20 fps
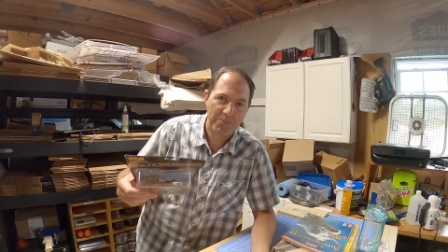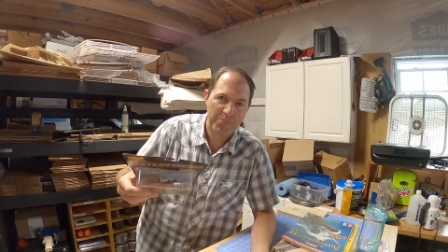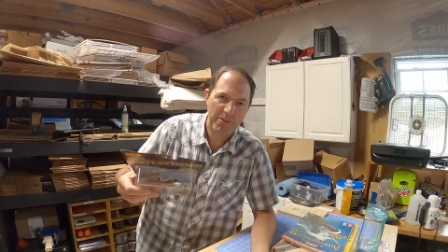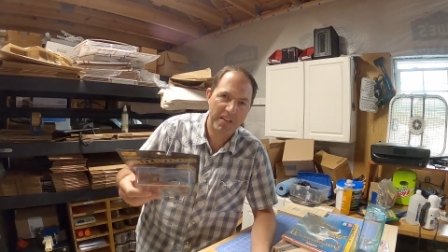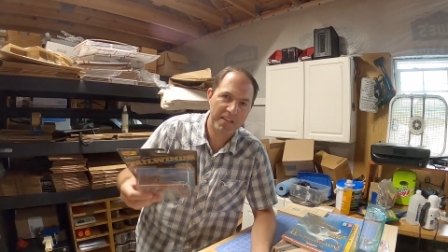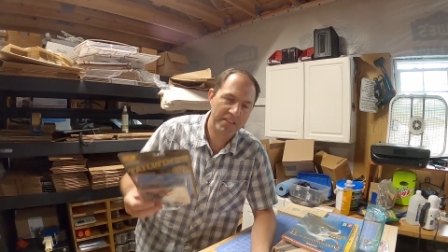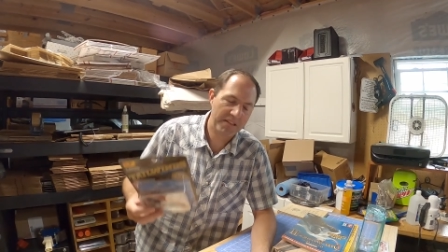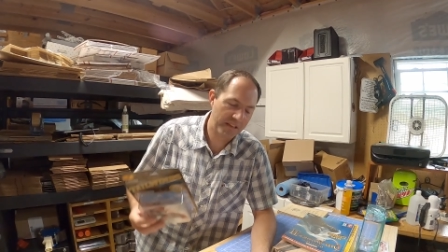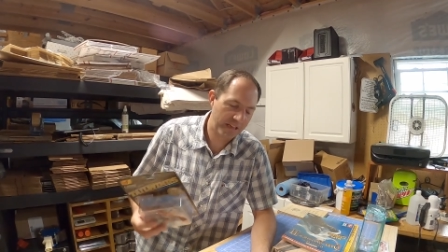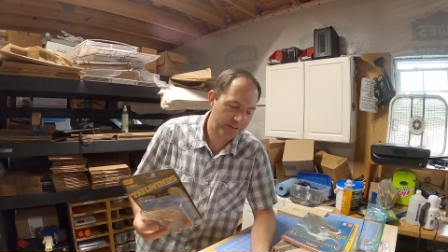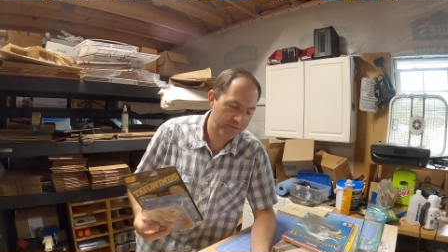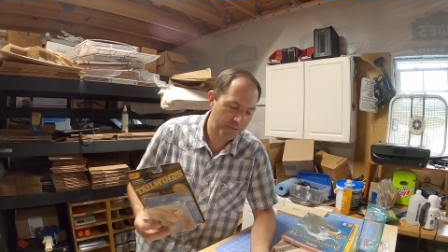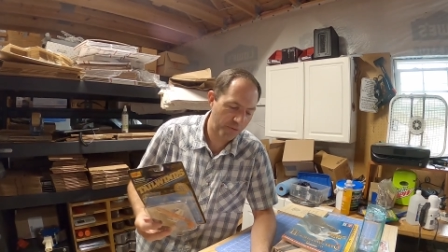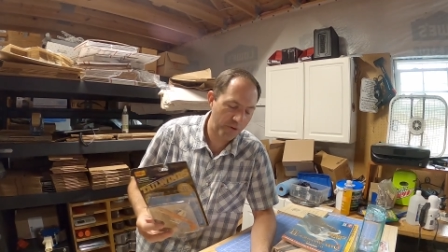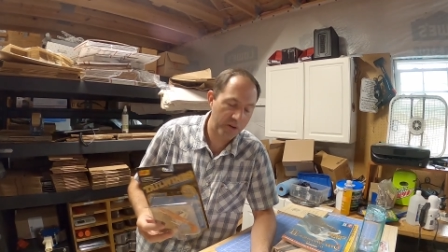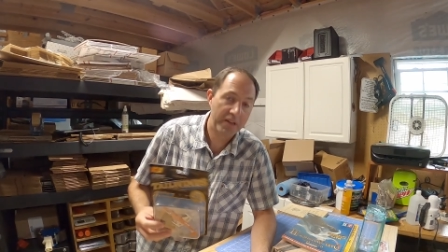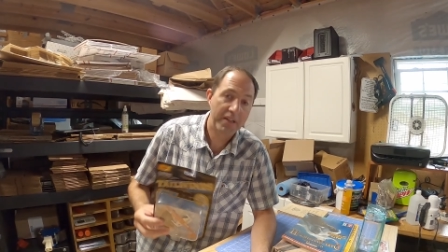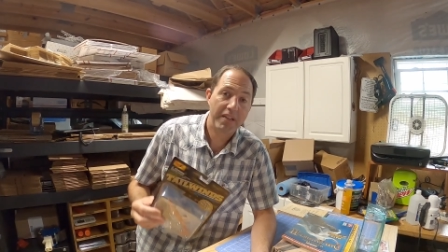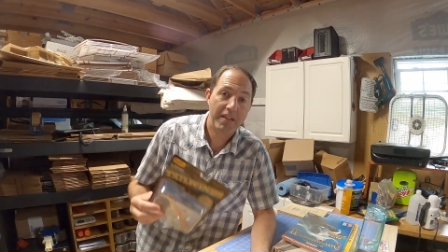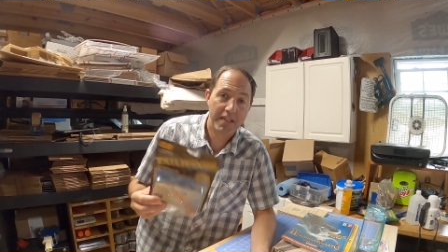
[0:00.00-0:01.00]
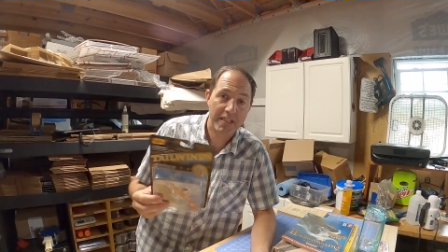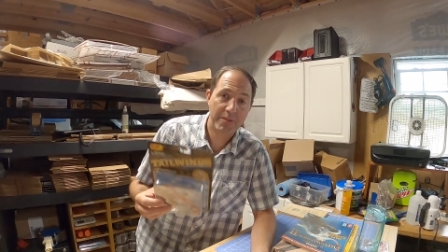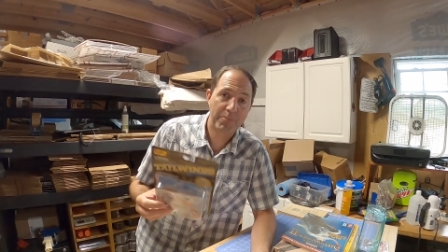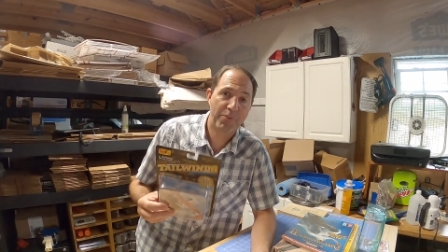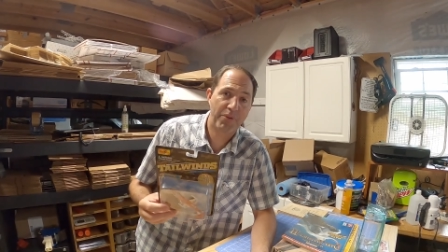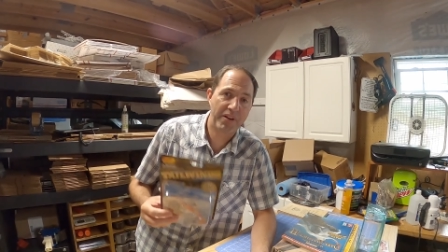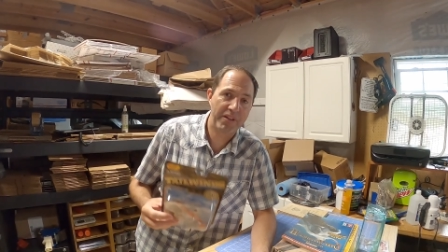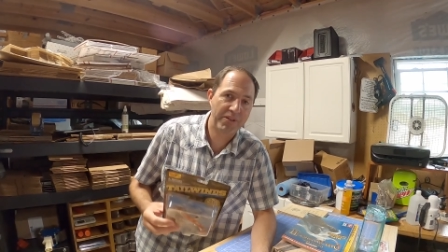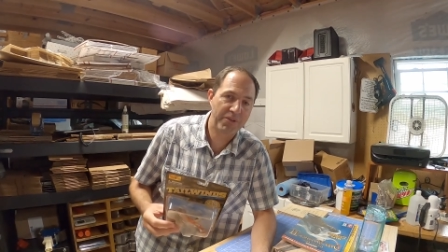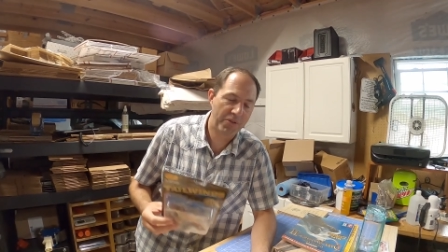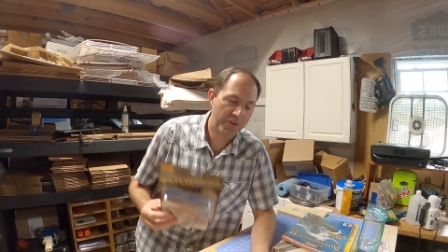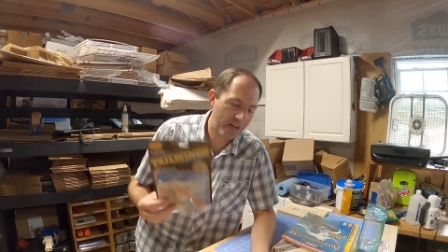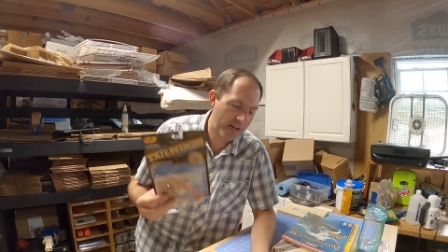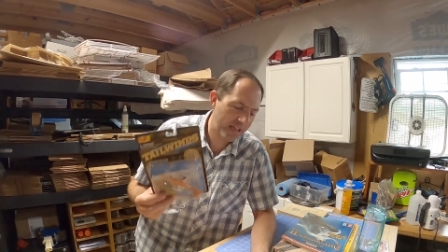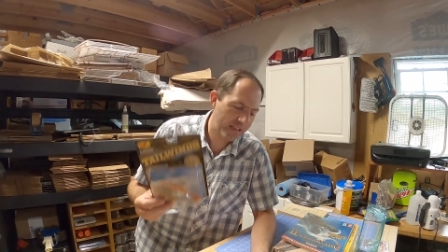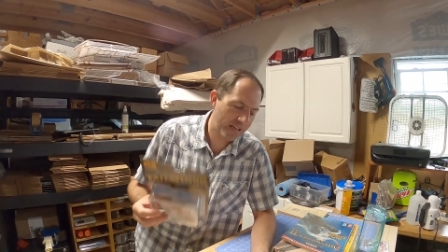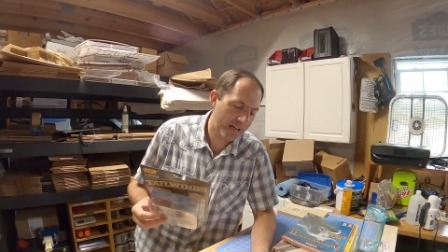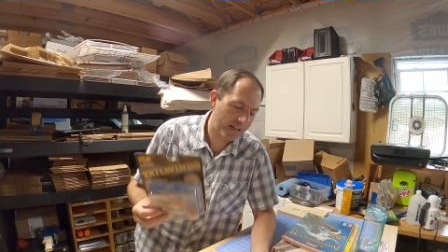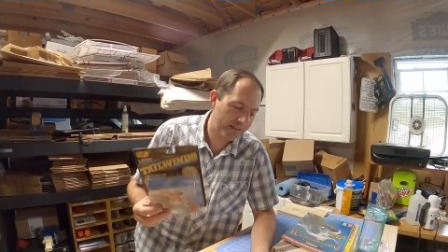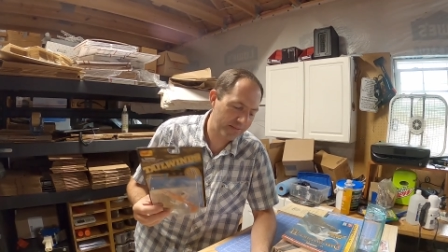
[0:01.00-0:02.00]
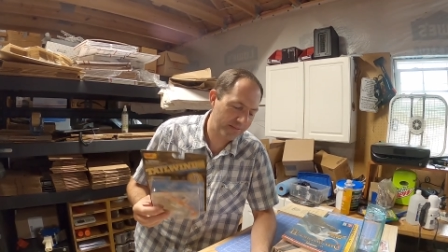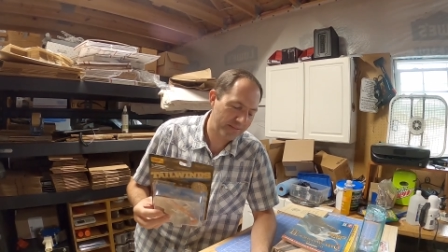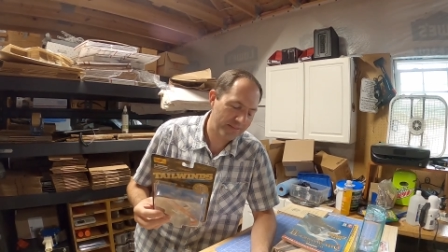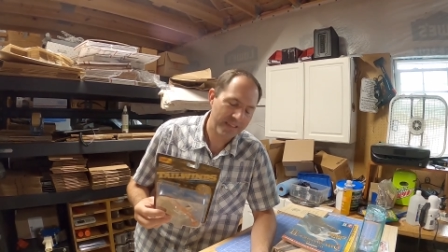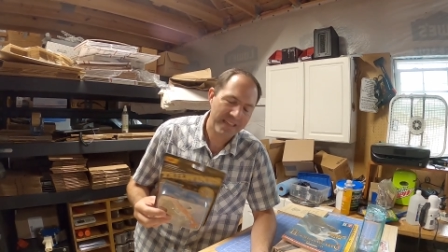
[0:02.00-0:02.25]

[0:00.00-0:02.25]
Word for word: But look for it. It's pretty cool. I